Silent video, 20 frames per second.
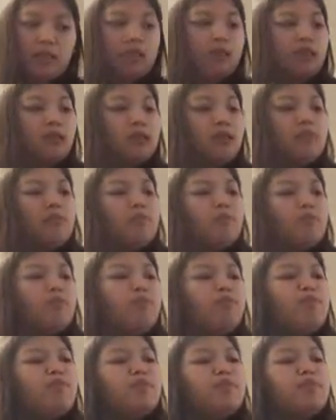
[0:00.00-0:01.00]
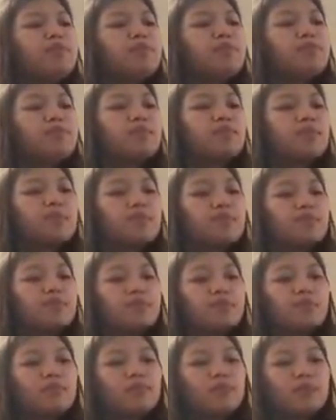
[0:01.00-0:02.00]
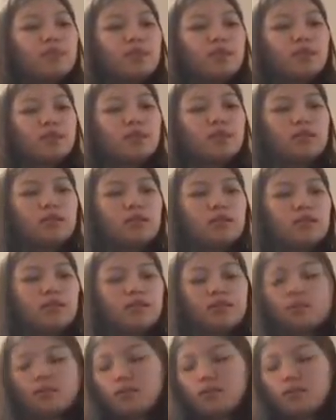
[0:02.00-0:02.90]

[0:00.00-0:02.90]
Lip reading: Nobody speaks.